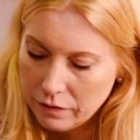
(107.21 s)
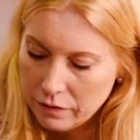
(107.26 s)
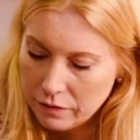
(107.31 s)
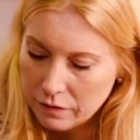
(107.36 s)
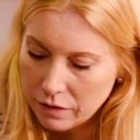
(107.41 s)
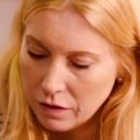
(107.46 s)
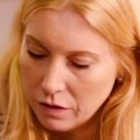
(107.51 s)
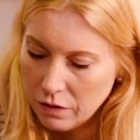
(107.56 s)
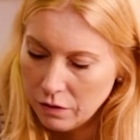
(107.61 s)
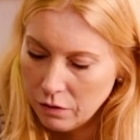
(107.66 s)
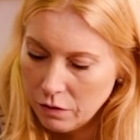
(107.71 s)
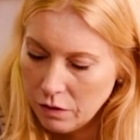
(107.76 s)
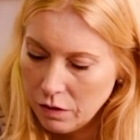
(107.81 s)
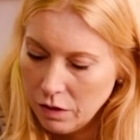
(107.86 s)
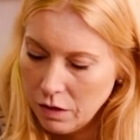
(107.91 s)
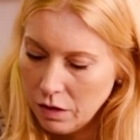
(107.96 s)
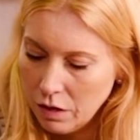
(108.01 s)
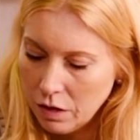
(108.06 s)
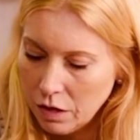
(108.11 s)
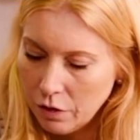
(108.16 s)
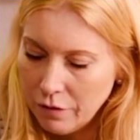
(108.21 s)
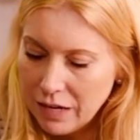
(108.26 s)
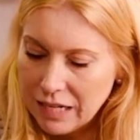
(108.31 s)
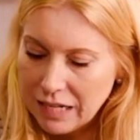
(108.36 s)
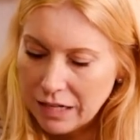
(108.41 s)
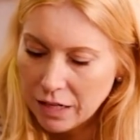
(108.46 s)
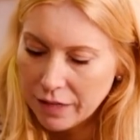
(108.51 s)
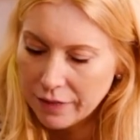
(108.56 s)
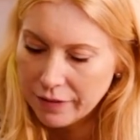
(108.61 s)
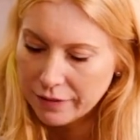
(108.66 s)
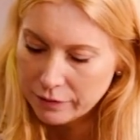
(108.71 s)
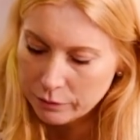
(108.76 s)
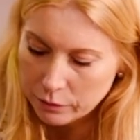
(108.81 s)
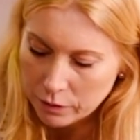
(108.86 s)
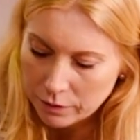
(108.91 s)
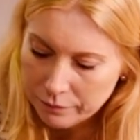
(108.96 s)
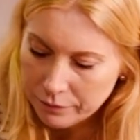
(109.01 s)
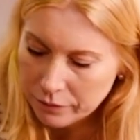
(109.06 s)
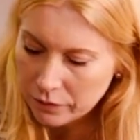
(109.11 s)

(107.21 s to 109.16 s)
So I really like this one,